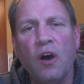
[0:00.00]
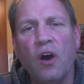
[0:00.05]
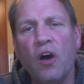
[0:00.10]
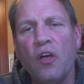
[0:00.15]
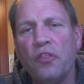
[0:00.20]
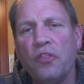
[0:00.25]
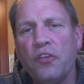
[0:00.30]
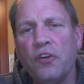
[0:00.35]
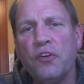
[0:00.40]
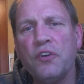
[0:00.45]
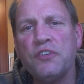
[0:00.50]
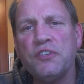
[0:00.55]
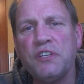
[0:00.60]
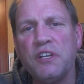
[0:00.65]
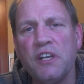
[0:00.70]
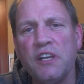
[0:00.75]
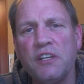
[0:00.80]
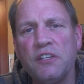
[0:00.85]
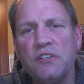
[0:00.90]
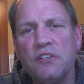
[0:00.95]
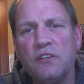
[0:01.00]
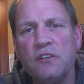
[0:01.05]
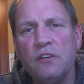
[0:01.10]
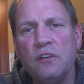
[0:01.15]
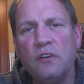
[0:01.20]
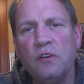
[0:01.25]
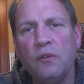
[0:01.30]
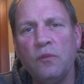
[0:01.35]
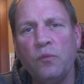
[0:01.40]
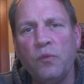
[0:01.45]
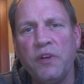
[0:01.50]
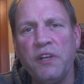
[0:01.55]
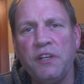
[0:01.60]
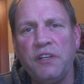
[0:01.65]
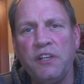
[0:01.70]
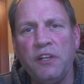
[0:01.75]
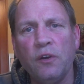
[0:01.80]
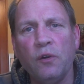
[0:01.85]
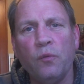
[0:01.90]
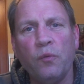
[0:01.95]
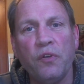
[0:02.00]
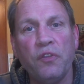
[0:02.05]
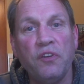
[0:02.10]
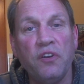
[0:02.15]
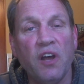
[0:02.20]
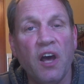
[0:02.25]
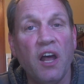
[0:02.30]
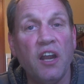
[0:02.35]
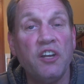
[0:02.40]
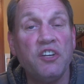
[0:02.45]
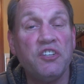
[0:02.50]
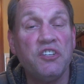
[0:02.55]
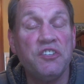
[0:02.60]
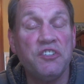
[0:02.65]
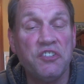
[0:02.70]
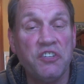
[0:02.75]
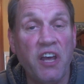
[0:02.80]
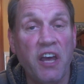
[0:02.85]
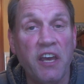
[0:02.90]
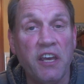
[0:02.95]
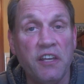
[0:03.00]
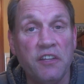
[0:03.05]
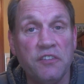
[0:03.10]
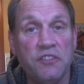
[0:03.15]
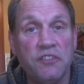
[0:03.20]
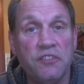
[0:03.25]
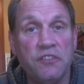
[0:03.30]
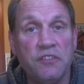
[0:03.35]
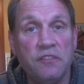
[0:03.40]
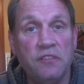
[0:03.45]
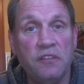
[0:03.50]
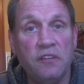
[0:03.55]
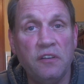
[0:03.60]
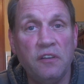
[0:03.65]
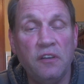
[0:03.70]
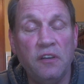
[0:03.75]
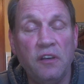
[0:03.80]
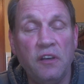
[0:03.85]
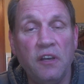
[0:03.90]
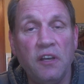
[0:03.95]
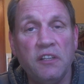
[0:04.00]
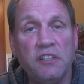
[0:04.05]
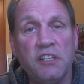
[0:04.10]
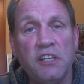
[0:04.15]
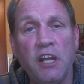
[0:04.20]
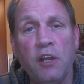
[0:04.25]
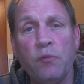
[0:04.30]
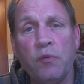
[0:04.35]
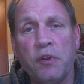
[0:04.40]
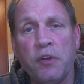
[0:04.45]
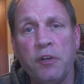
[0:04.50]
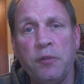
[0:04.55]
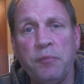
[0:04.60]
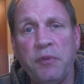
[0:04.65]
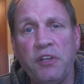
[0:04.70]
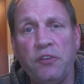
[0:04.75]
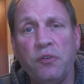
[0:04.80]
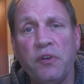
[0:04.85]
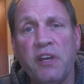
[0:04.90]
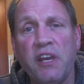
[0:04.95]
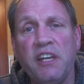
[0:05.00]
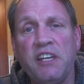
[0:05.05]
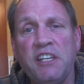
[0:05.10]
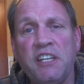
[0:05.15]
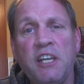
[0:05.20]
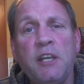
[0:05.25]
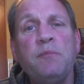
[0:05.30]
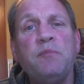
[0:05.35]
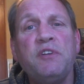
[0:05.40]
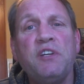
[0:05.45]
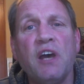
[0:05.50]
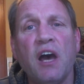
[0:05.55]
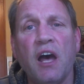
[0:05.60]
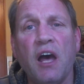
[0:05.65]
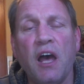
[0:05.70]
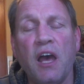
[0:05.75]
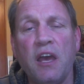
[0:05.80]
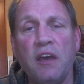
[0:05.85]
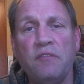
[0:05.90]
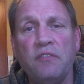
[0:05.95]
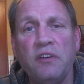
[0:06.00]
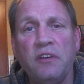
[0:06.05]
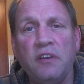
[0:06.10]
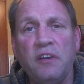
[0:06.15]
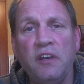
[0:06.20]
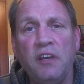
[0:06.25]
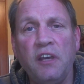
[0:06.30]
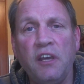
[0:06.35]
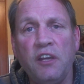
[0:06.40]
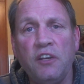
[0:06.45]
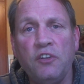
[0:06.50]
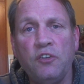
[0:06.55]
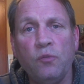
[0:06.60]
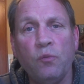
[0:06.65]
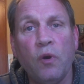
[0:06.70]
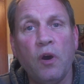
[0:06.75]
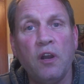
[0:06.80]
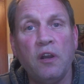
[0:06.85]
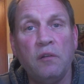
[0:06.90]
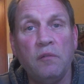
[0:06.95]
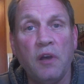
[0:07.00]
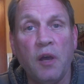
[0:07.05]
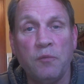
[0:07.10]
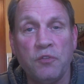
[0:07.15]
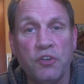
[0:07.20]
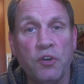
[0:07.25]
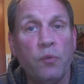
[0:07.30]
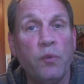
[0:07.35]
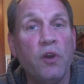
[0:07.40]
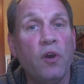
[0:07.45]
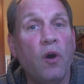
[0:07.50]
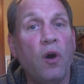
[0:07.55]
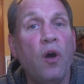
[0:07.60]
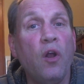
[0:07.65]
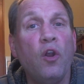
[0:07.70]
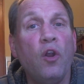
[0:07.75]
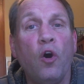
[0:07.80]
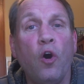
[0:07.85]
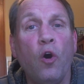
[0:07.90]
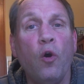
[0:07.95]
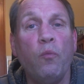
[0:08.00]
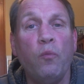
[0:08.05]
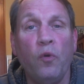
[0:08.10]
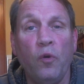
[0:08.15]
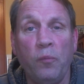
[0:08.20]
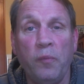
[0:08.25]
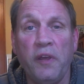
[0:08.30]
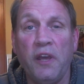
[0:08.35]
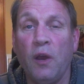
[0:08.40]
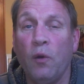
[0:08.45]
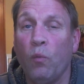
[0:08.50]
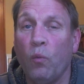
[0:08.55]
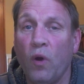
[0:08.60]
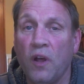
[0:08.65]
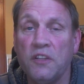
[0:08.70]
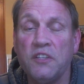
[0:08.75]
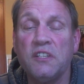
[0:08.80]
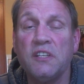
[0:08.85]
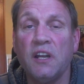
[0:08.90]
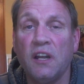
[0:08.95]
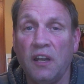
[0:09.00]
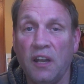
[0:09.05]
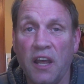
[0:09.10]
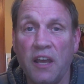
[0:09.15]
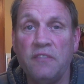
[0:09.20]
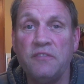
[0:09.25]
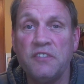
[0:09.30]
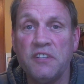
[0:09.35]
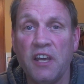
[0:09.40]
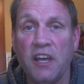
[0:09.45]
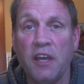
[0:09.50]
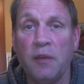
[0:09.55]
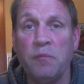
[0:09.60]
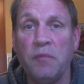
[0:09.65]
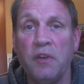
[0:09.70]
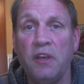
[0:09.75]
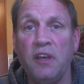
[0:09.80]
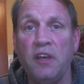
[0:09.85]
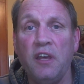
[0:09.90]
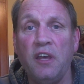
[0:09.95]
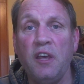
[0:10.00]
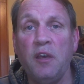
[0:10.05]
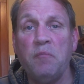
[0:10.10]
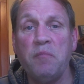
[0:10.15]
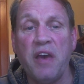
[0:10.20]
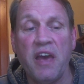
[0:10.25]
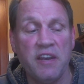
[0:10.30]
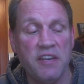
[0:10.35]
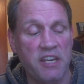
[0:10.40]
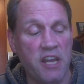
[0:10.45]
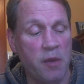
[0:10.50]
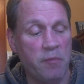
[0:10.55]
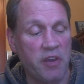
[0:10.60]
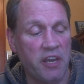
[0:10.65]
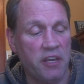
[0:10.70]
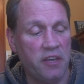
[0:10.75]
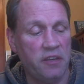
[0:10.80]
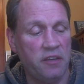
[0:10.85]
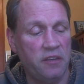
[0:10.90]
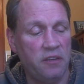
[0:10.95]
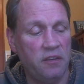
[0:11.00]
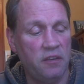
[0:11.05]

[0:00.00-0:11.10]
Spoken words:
On Thursdays, we deal with knowledge and science. Today, we're going to be doing a deep dive into what I'm sure we all hope will be a once in a lifetime pandemic.